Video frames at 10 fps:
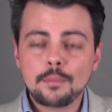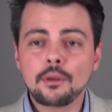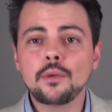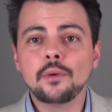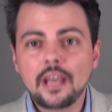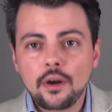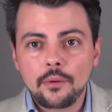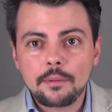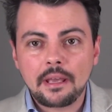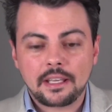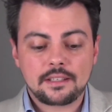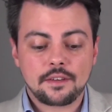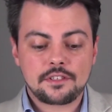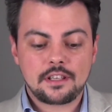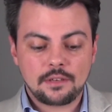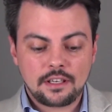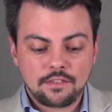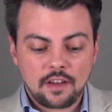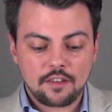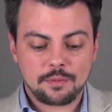you will get a rebate of
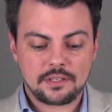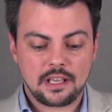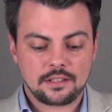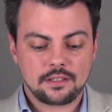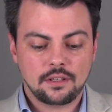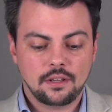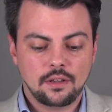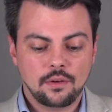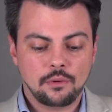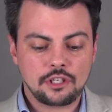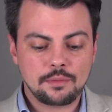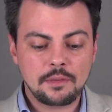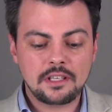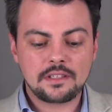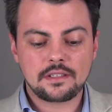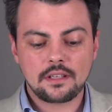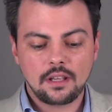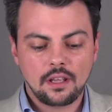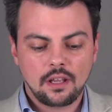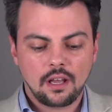75%, which means
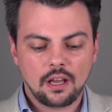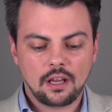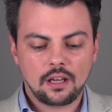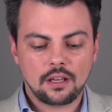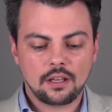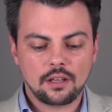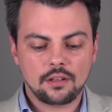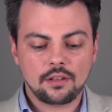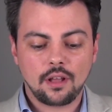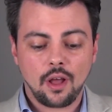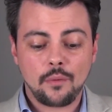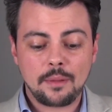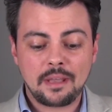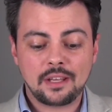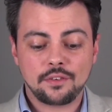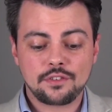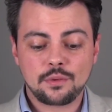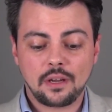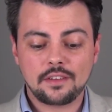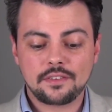a rebate of
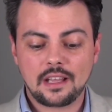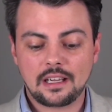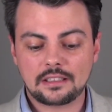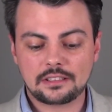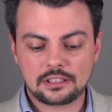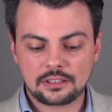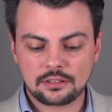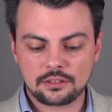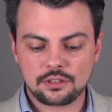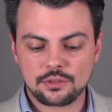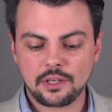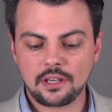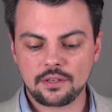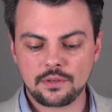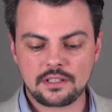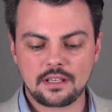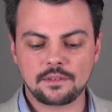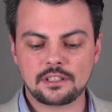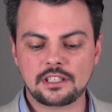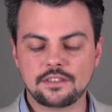
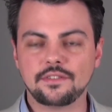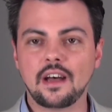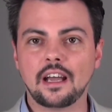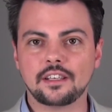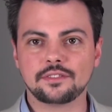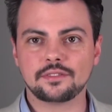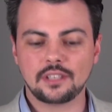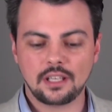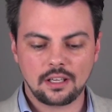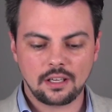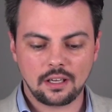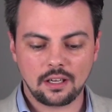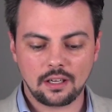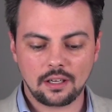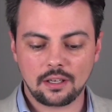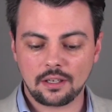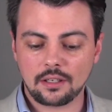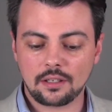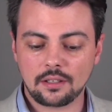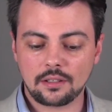12,375
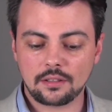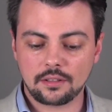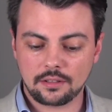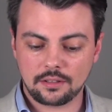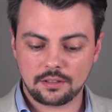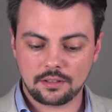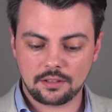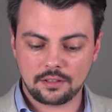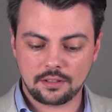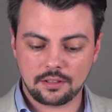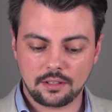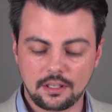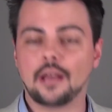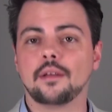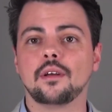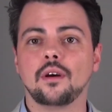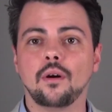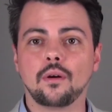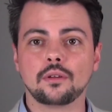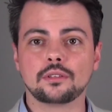
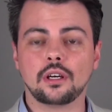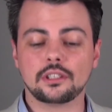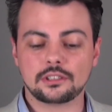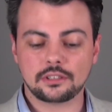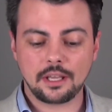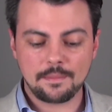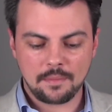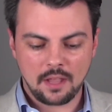Hong Kong dollars. Okay,